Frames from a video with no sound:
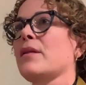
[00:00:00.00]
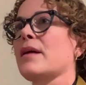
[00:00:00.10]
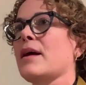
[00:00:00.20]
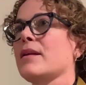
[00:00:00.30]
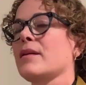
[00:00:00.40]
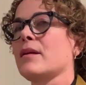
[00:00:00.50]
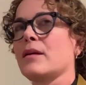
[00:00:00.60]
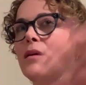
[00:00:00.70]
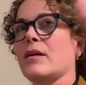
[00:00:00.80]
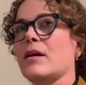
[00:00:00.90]
that
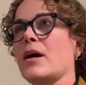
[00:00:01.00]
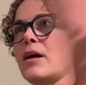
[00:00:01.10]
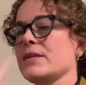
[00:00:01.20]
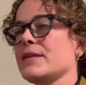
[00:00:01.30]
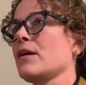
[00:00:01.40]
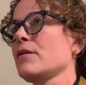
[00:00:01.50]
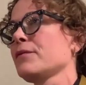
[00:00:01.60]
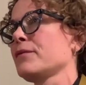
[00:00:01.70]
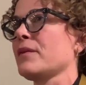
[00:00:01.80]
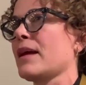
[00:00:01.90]
our
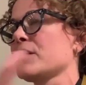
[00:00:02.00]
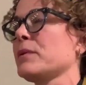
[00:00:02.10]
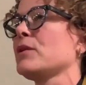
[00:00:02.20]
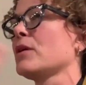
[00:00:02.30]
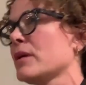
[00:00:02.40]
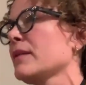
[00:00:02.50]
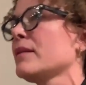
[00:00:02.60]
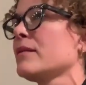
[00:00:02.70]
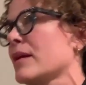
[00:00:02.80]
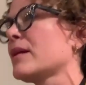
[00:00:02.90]
self, as we know it,
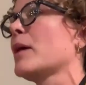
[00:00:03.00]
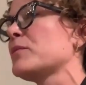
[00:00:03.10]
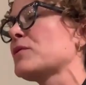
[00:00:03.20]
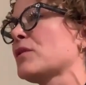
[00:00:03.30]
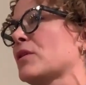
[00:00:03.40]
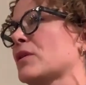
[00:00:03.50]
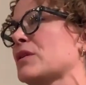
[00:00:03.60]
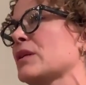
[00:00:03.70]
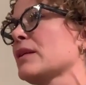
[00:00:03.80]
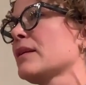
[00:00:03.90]
that comes to the
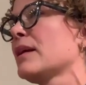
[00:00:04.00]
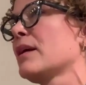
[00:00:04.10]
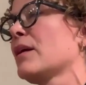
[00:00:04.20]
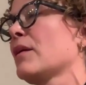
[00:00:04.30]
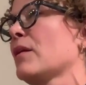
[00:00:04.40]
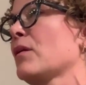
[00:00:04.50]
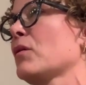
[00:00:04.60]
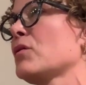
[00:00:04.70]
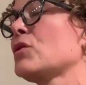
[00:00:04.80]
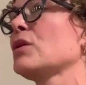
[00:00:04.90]
cushion,
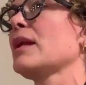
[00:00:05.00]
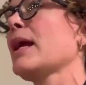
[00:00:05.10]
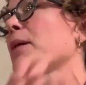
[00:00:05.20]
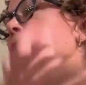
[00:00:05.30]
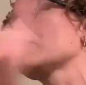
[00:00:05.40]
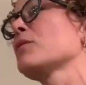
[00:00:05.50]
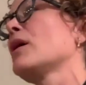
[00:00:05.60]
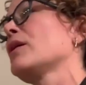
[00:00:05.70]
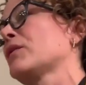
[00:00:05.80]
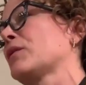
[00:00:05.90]
should aim to
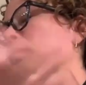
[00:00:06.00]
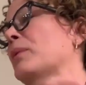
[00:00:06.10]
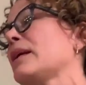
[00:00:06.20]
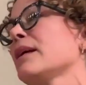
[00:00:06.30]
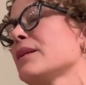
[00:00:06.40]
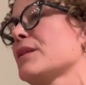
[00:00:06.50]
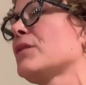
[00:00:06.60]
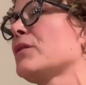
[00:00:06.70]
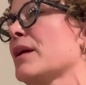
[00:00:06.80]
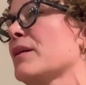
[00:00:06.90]
also be
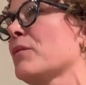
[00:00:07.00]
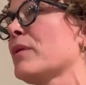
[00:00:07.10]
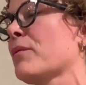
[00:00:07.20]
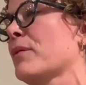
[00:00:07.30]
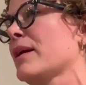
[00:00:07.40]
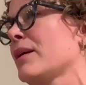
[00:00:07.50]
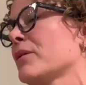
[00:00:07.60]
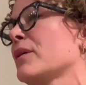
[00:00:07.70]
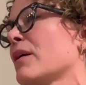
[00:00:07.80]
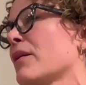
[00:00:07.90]
integrated with what he
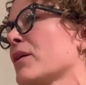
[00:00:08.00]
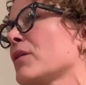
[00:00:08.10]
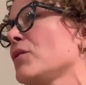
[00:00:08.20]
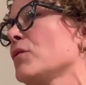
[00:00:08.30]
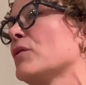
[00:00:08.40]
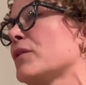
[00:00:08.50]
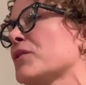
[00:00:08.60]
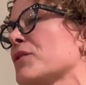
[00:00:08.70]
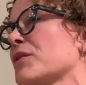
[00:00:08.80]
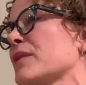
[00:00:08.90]
would call the
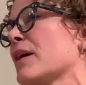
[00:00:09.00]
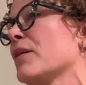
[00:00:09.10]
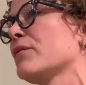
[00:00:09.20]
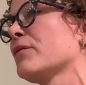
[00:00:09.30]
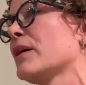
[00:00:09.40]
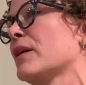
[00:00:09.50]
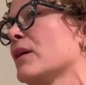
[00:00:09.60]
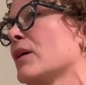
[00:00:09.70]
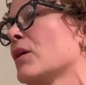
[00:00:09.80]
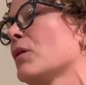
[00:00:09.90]
universal self,
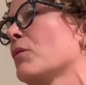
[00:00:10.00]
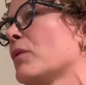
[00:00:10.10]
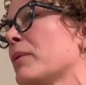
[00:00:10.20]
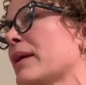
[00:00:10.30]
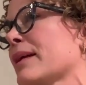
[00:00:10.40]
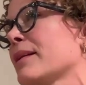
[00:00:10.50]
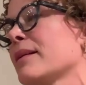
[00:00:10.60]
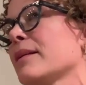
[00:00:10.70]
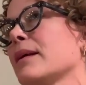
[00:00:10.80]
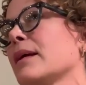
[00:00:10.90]
where we can